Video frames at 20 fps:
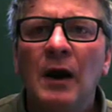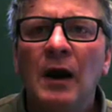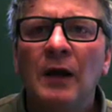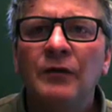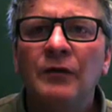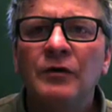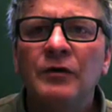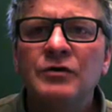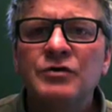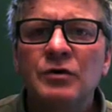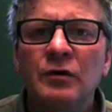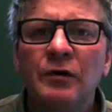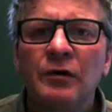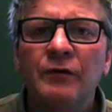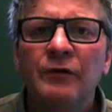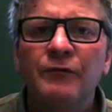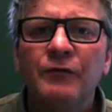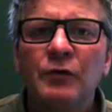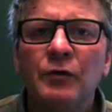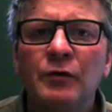And these are
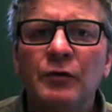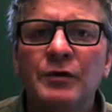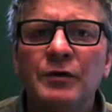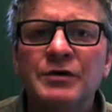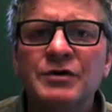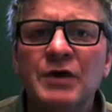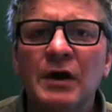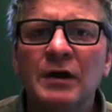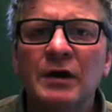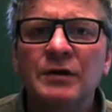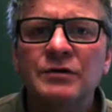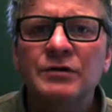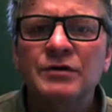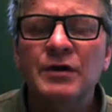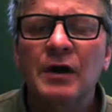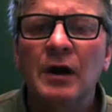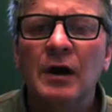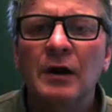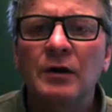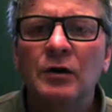the few of the settings
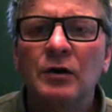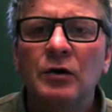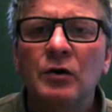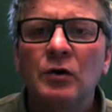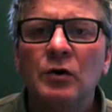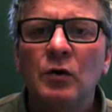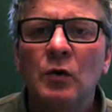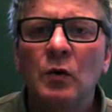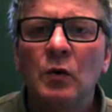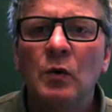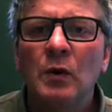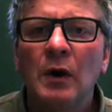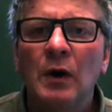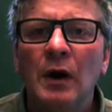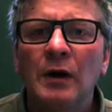that I can do.